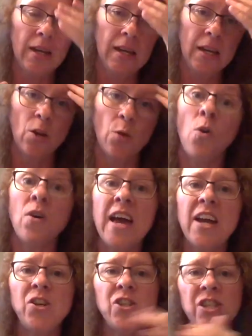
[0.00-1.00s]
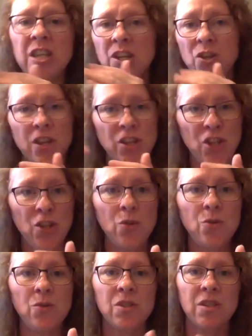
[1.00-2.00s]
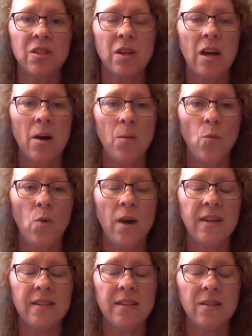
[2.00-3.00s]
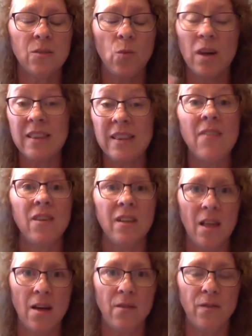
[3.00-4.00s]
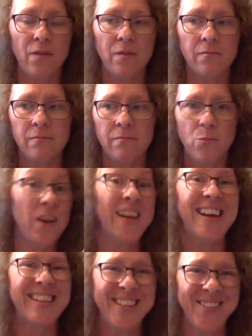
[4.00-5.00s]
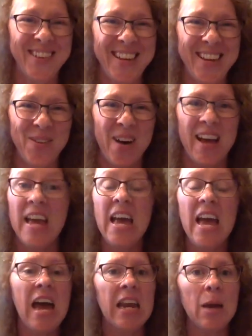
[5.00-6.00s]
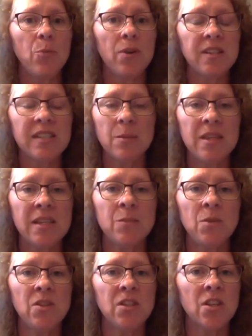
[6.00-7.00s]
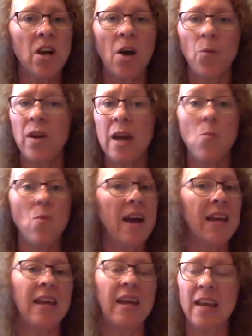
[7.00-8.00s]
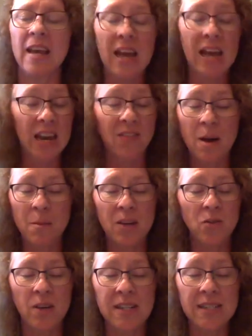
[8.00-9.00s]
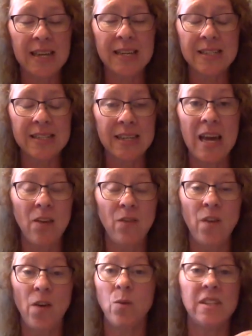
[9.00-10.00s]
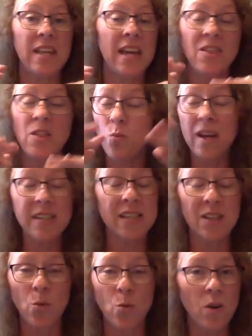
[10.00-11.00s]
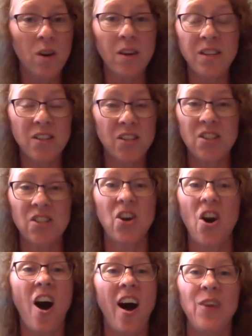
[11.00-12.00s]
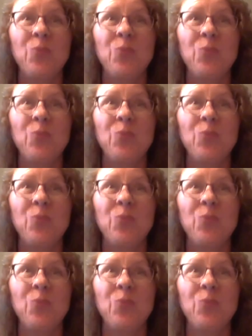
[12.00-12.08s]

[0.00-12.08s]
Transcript: more energy. And you can choose what level of brain activity you want. And I put some of this music on when I'm writing, and I've got my noise canceling headphones, and the rest of the world is just gone,